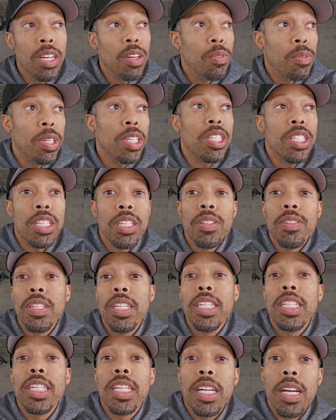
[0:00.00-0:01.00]
we still
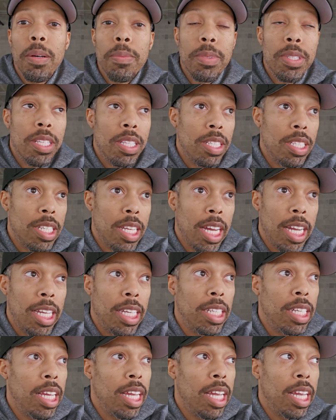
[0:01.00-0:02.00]
need to come to the
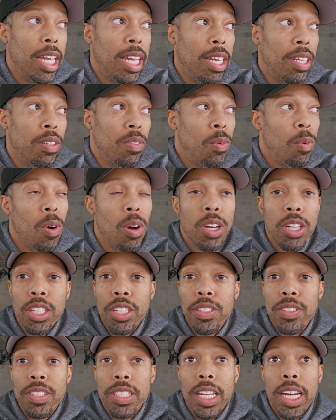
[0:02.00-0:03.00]
site and walk
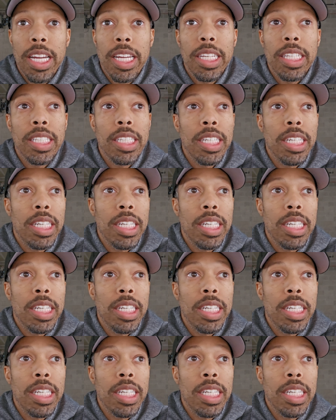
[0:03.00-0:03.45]
your site